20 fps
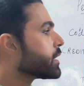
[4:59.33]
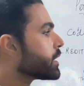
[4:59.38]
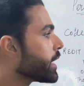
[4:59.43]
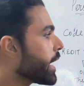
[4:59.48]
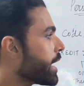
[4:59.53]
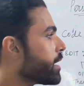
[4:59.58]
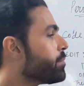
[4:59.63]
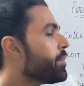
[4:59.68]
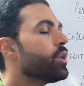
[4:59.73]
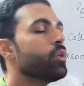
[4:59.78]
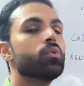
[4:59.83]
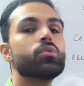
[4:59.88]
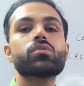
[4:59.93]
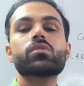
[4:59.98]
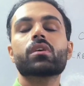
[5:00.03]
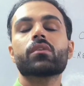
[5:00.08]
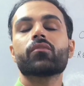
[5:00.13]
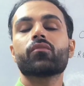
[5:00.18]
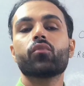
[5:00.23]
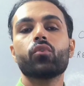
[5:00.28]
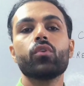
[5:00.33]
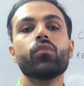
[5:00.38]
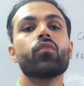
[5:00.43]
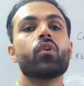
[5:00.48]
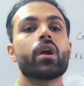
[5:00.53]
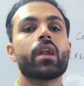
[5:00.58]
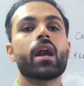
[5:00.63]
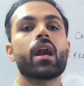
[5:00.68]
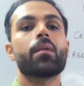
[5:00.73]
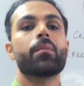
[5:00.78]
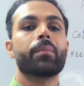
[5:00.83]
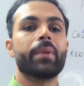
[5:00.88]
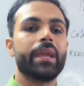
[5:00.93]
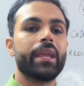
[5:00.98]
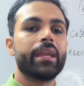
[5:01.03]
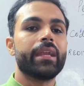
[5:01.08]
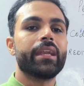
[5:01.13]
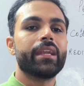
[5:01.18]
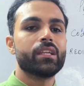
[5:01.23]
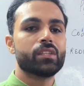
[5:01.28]
can be useful for our
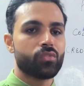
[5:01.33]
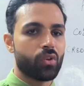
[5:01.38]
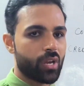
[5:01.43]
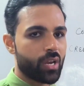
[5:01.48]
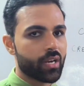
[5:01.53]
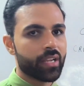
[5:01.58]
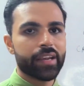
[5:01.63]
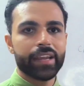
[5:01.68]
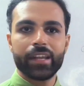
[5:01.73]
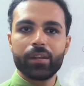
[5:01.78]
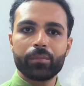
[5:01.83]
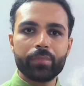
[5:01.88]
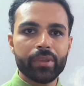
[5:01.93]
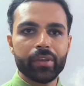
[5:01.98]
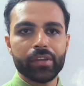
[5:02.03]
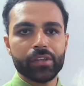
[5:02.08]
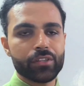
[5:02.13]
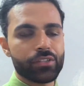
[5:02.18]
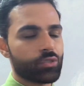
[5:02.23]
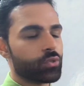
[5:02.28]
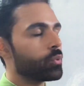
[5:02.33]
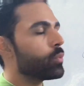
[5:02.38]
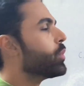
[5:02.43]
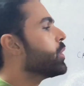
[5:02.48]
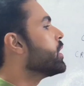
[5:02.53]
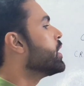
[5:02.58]
parents, for our grandparents too,